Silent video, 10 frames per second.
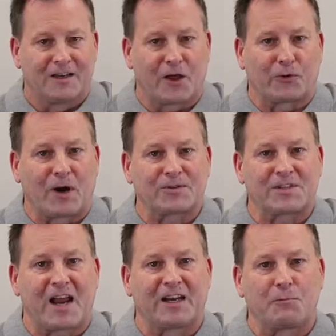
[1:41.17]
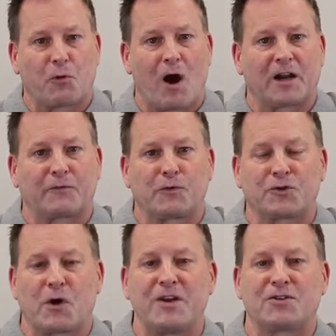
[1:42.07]
Another outstanding product for
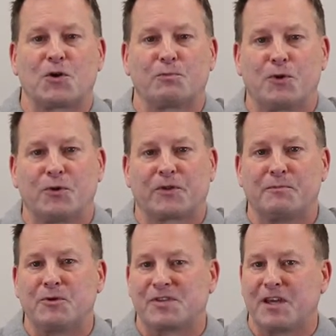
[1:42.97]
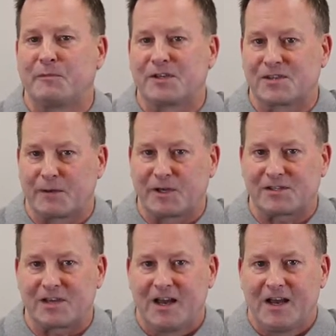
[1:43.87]
trade show booth and museum
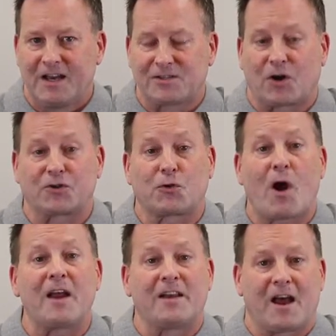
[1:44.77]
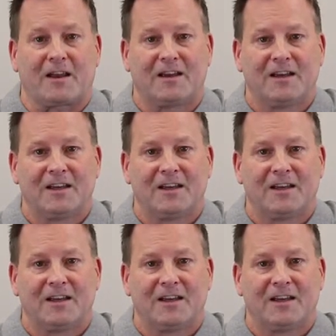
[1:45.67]
exhibits is our tri-deck,